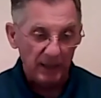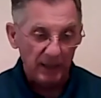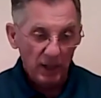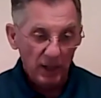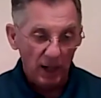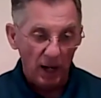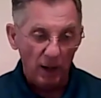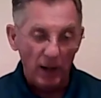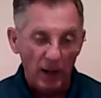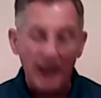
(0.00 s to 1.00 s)

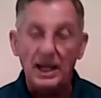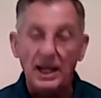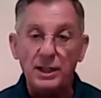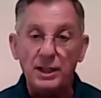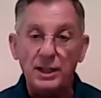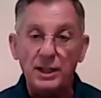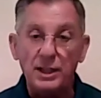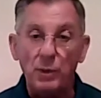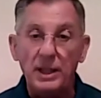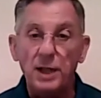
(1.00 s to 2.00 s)
ionizing
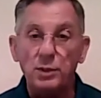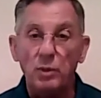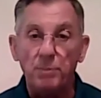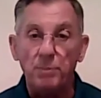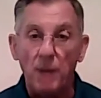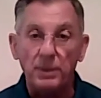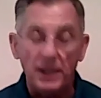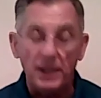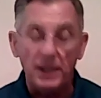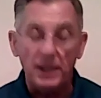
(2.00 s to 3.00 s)
radiation, when properly
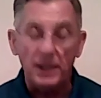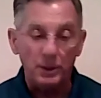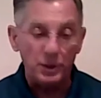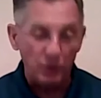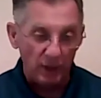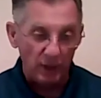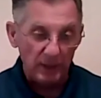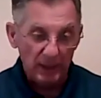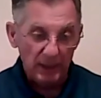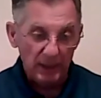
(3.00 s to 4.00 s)
understood,
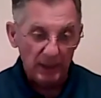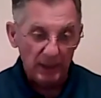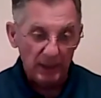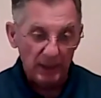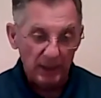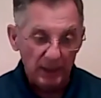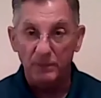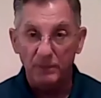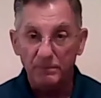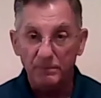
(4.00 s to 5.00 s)
does not need to be
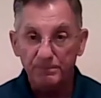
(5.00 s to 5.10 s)
feared.